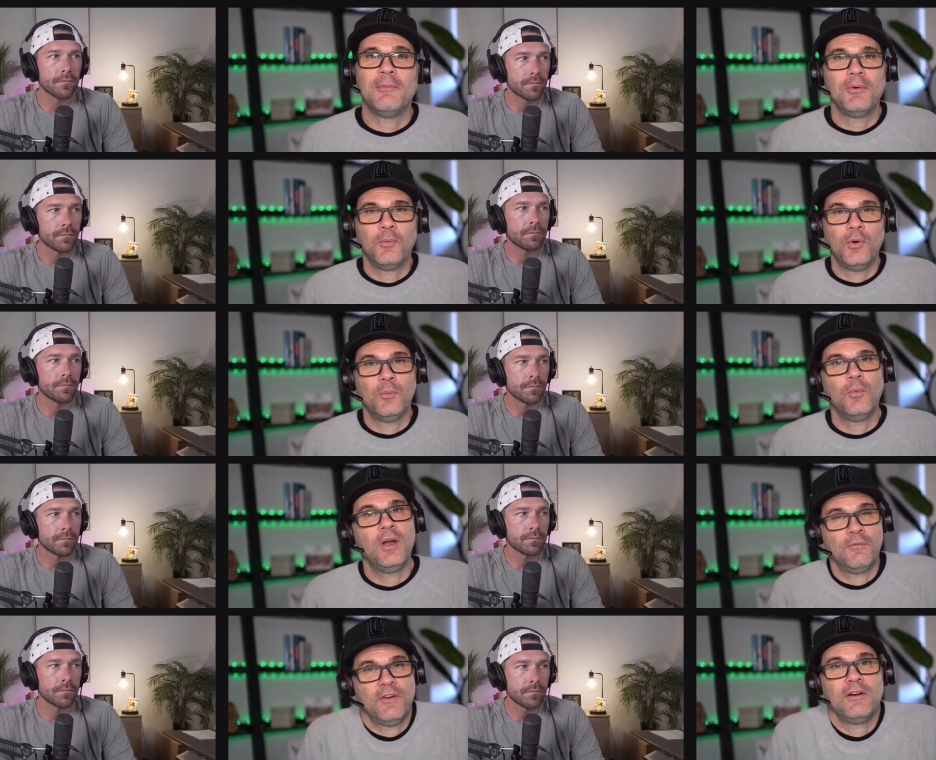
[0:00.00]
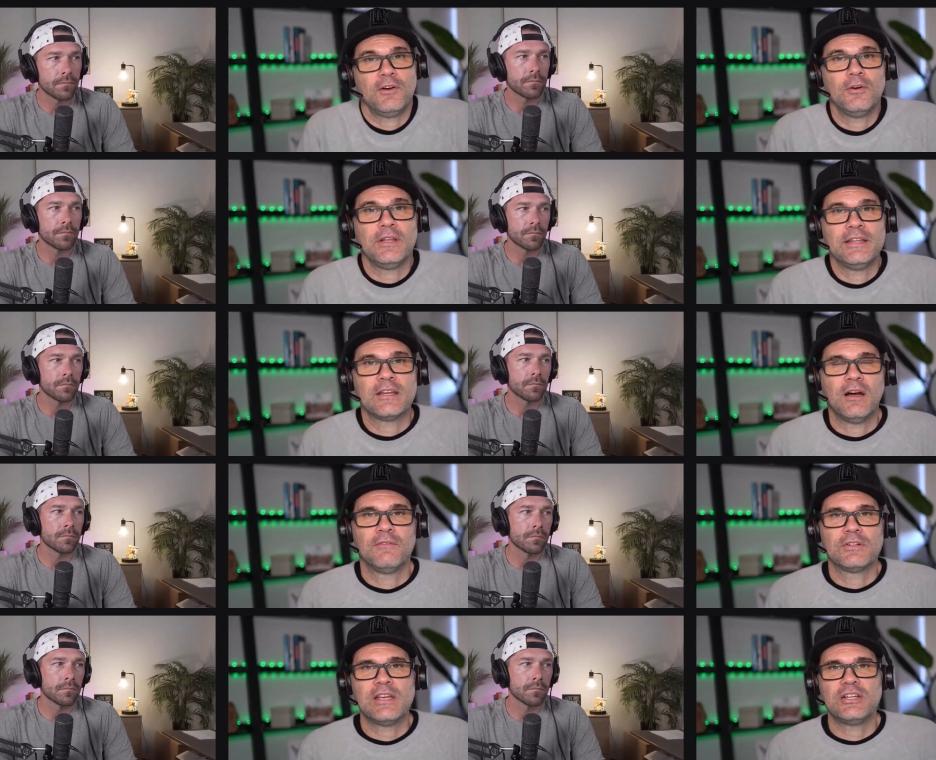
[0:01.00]
Speaker 1: But when, very early in the
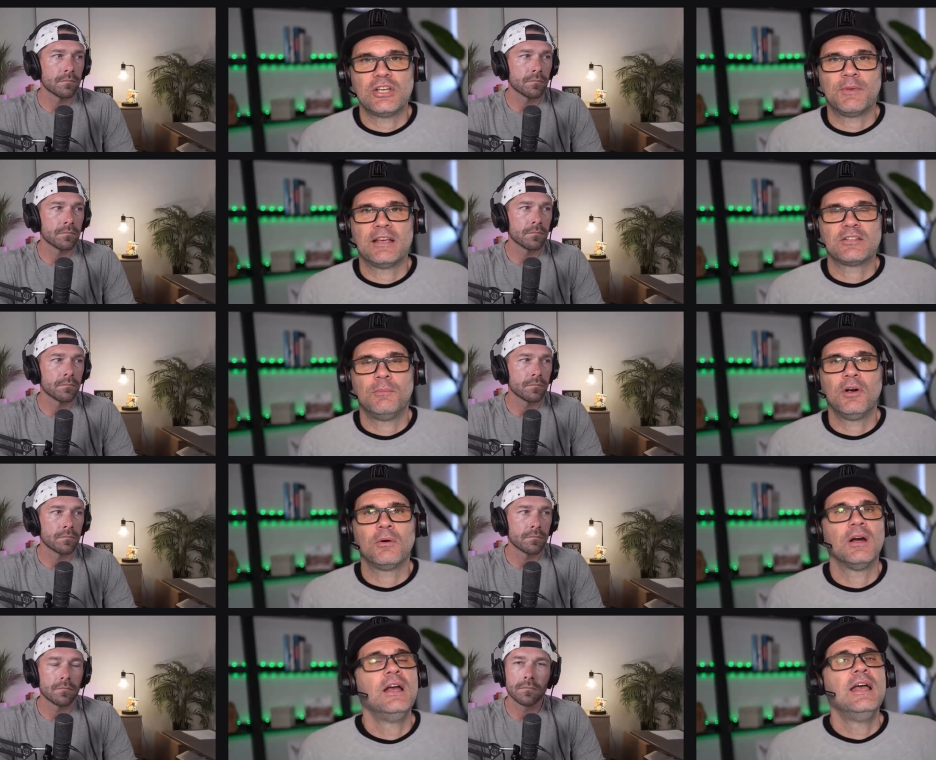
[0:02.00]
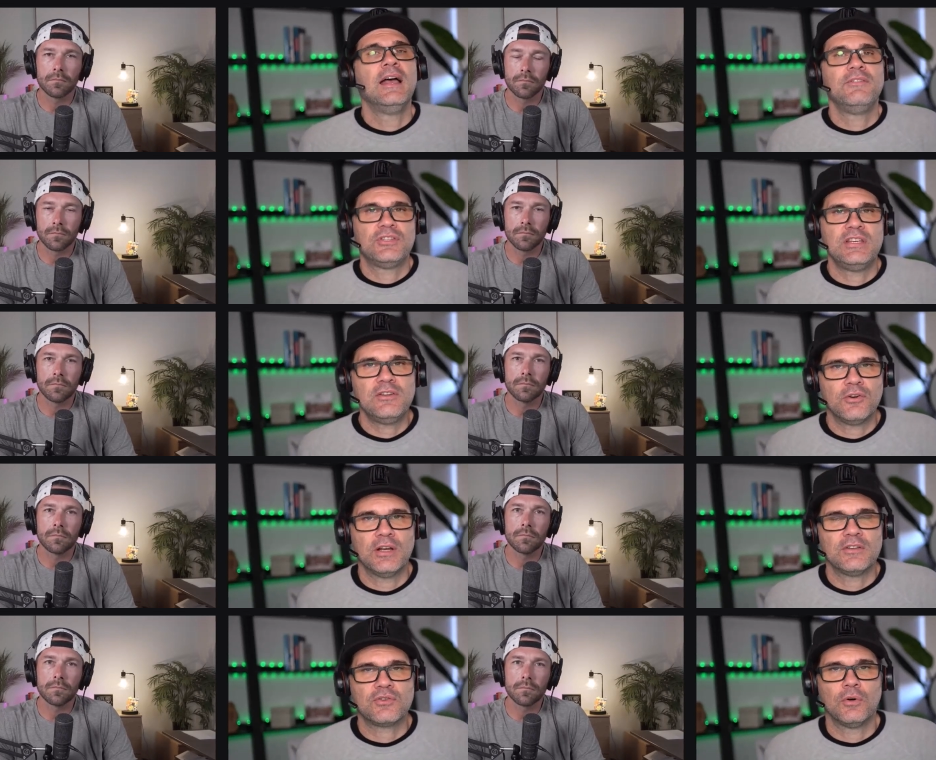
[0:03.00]
conversation, I'm going to ask a borrower, Have you seen your
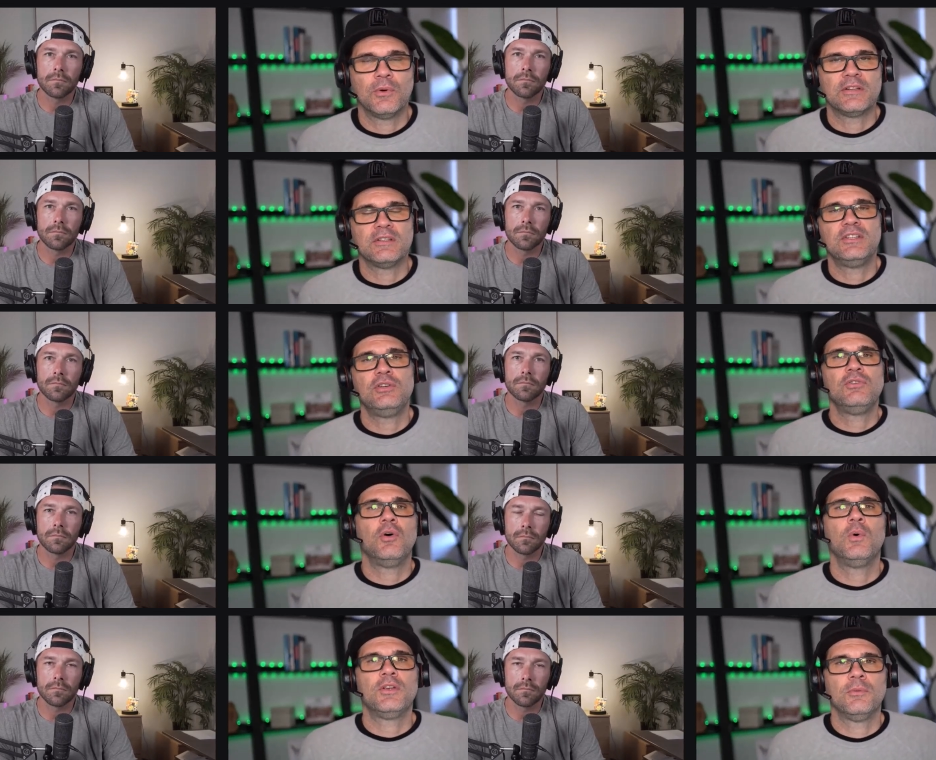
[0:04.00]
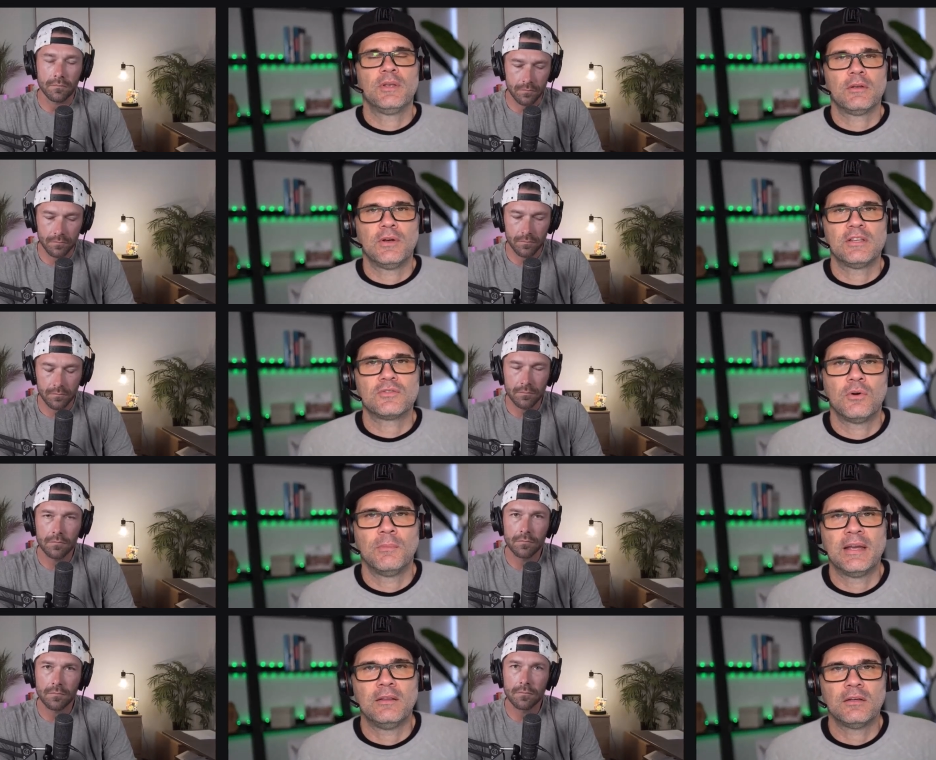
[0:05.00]
credit score recently? Do you know what your middle credit score
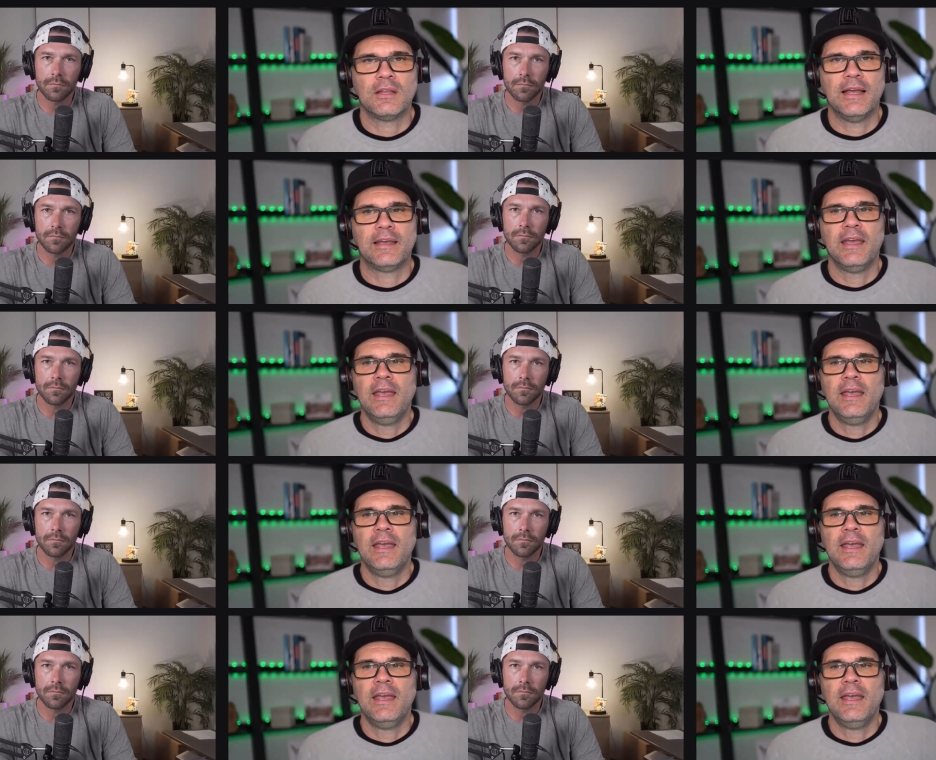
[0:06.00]
might look like?